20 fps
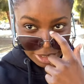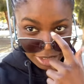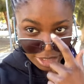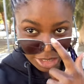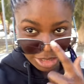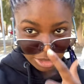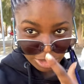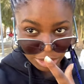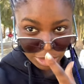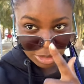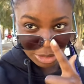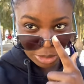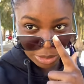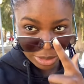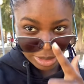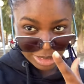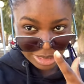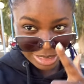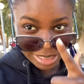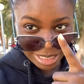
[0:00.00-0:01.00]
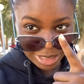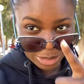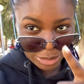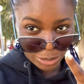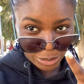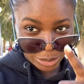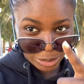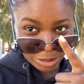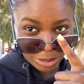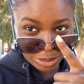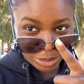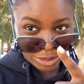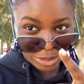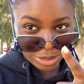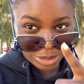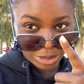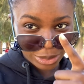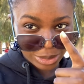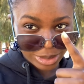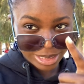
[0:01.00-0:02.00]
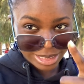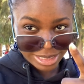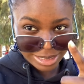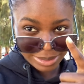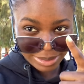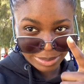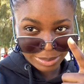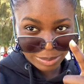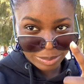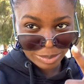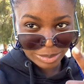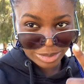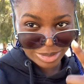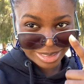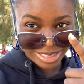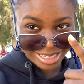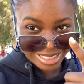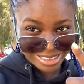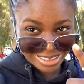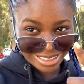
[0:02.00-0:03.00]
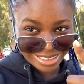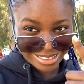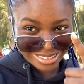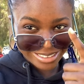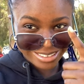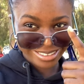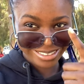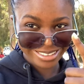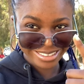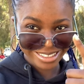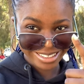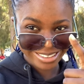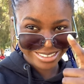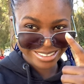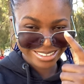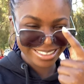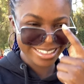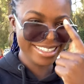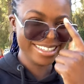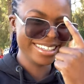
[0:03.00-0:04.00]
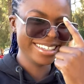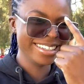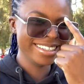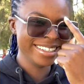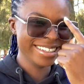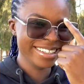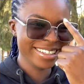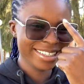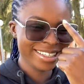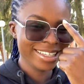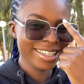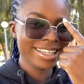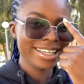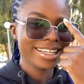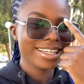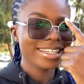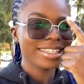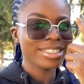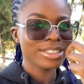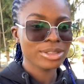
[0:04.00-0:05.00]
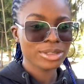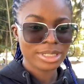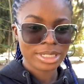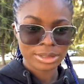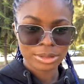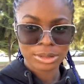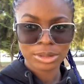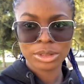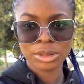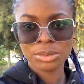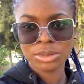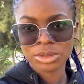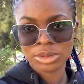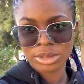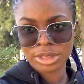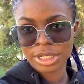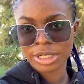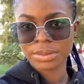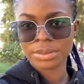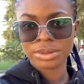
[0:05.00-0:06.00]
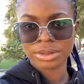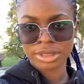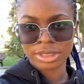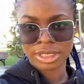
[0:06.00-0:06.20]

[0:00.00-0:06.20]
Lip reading: It's study that you want to study, brothers and sisters. You can come to Cyprus.